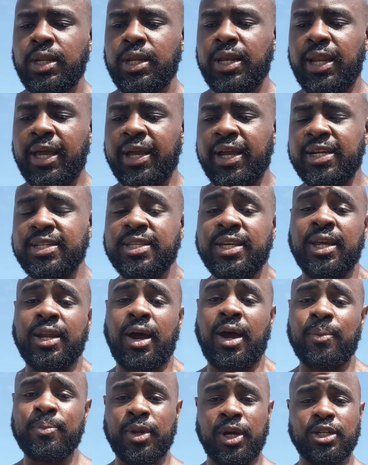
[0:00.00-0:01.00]
like I said,
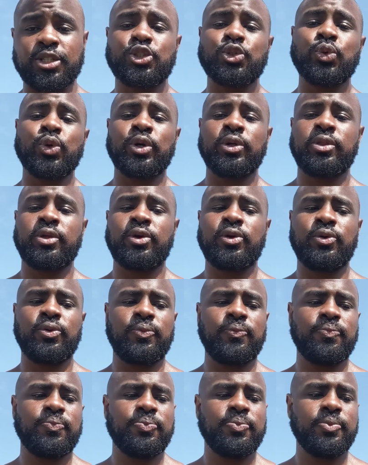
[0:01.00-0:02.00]
I'm not sure though,
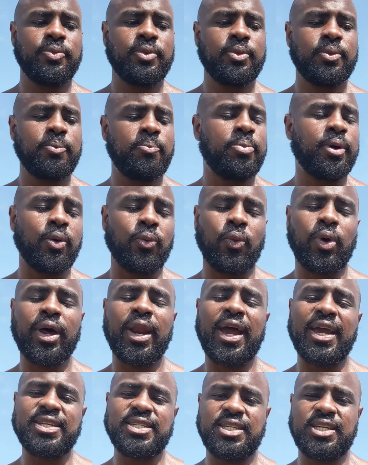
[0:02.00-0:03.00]
but what
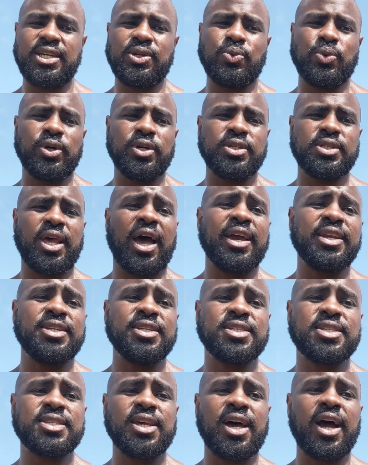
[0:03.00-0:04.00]
I did was I
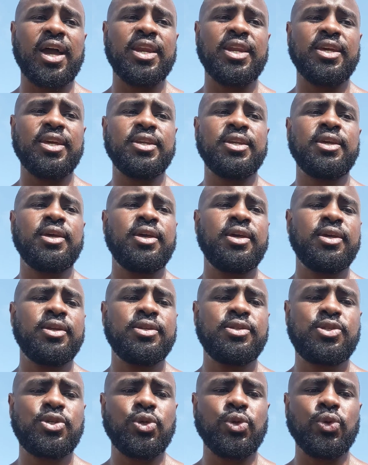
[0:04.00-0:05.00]
decided
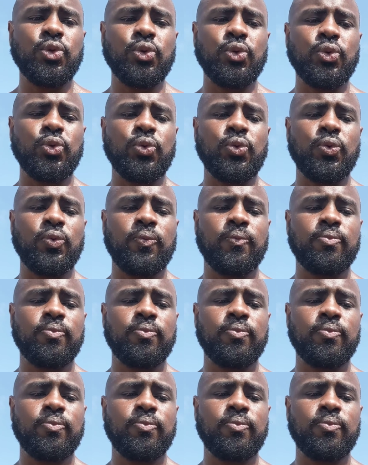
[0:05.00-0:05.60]
to